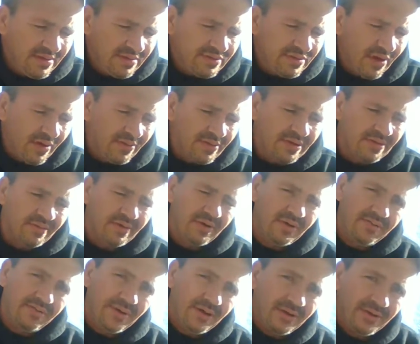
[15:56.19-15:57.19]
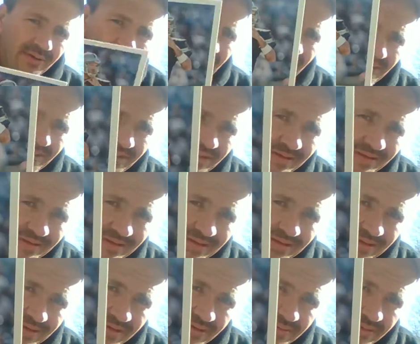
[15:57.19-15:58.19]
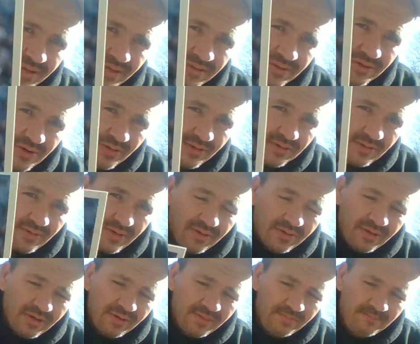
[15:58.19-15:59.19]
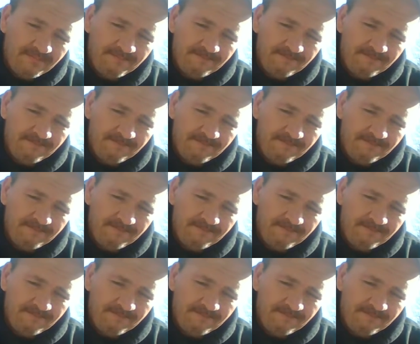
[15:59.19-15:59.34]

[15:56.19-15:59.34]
Tony Romo, again, another Tony Romo. A